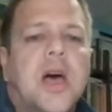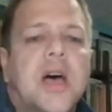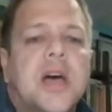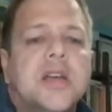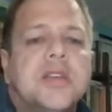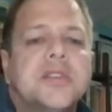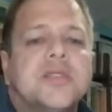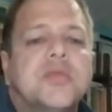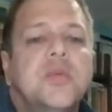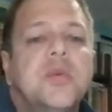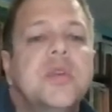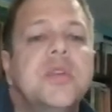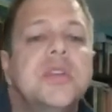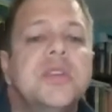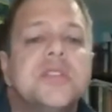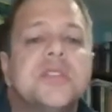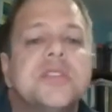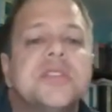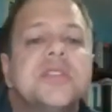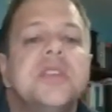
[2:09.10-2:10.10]
as
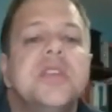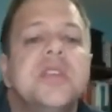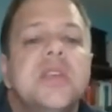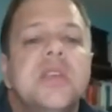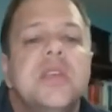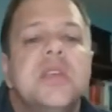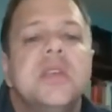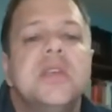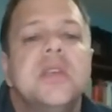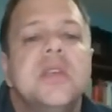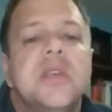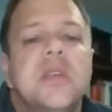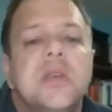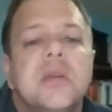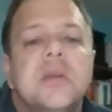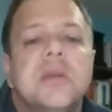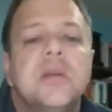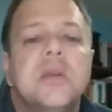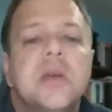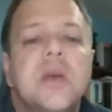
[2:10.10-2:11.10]
we sing,
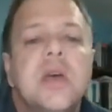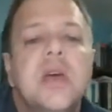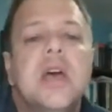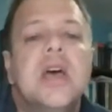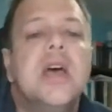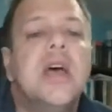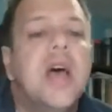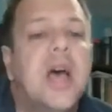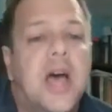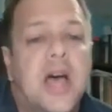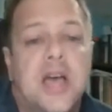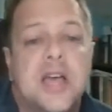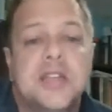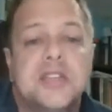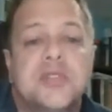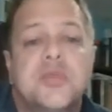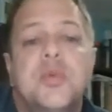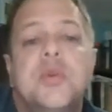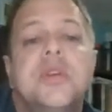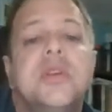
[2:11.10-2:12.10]

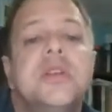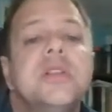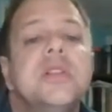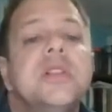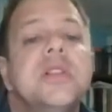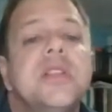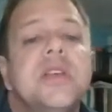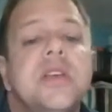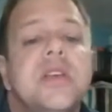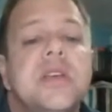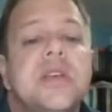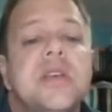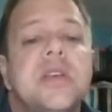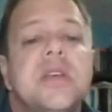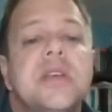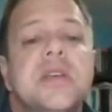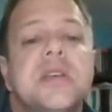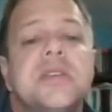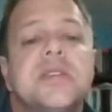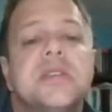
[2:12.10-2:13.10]
as we
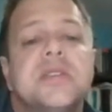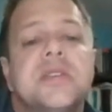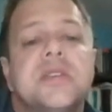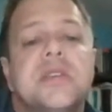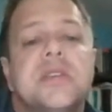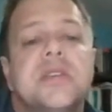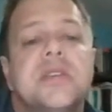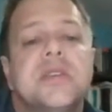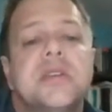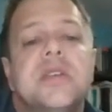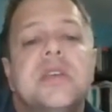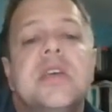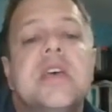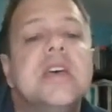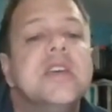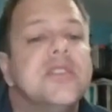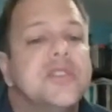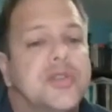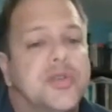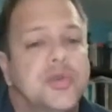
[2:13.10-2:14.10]
listen
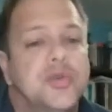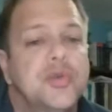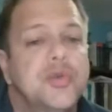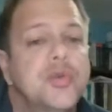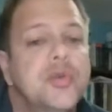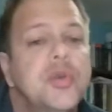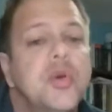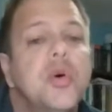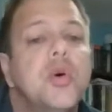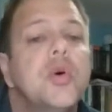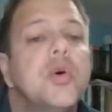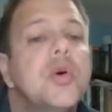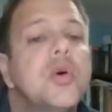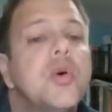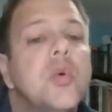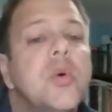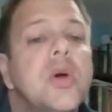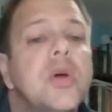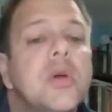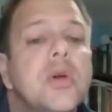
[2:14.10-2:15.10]
to your
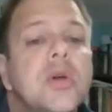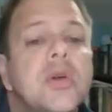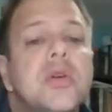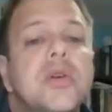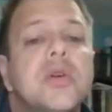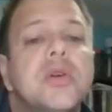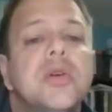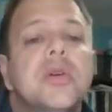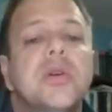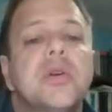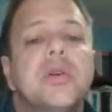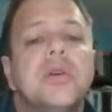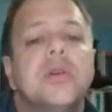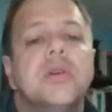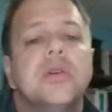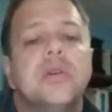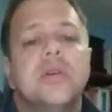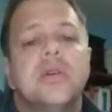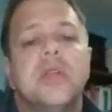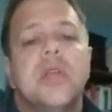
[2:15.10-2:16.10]

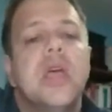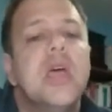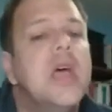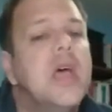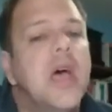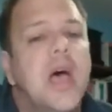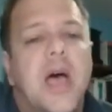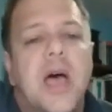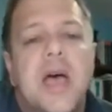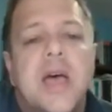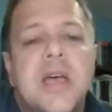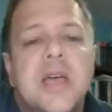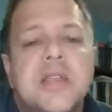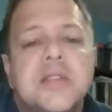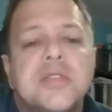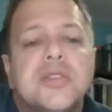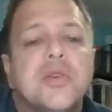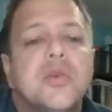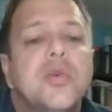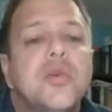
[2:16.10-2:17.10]
word
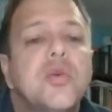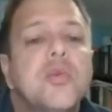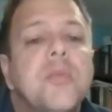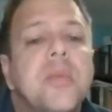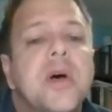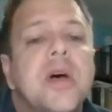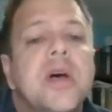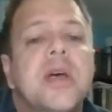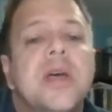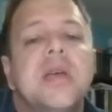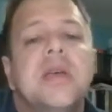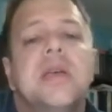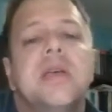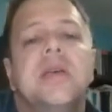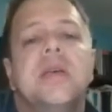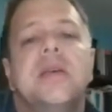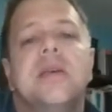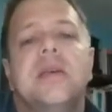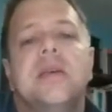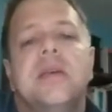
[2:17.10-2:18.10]
and
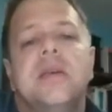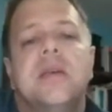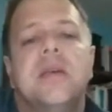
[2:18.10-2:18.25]
obey.